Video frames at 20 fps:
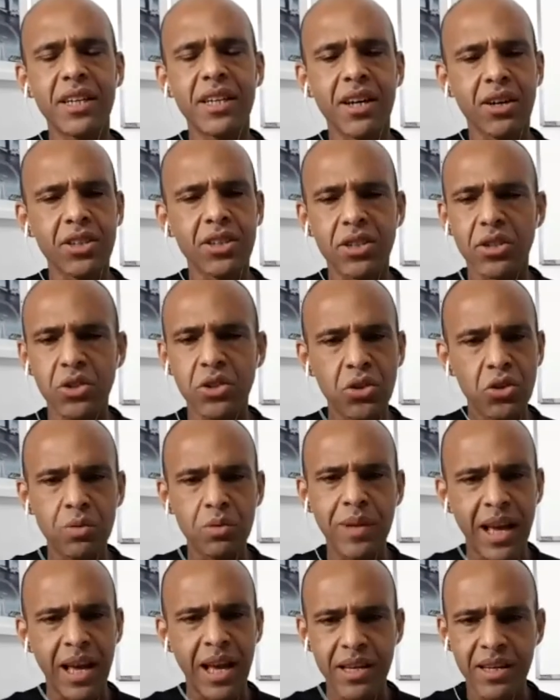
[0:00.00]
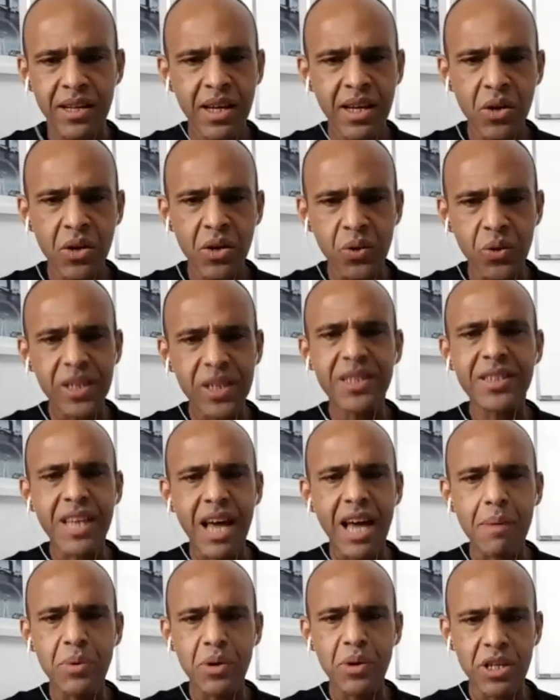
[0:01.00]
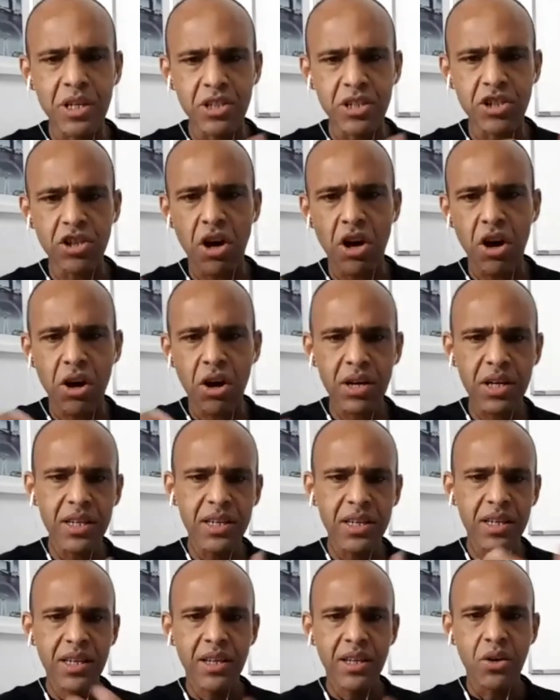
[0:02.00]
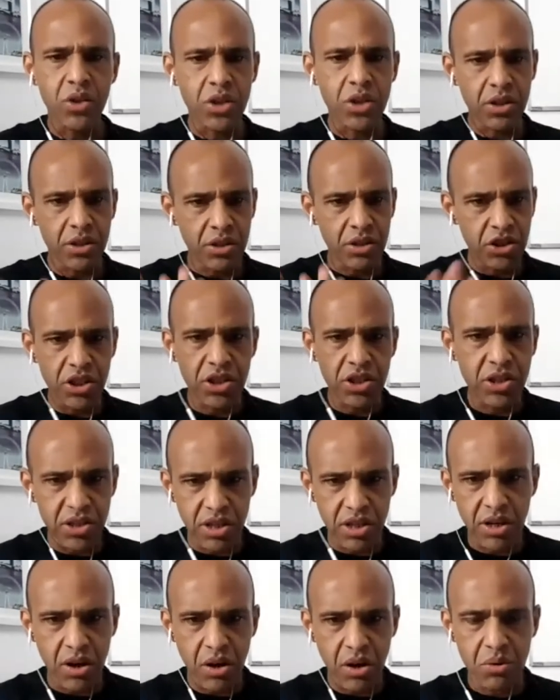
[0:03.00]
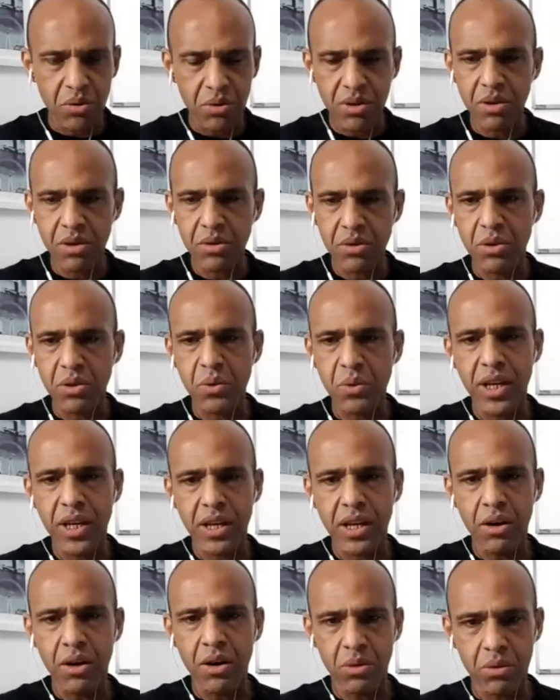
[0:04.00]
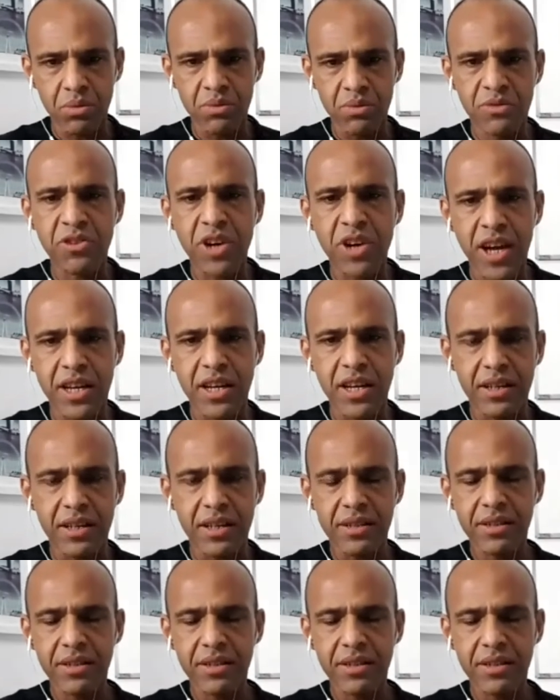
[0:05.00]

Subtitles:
other group, like WhatsApp, you can talk? Or yes. Just on the week, on Friday?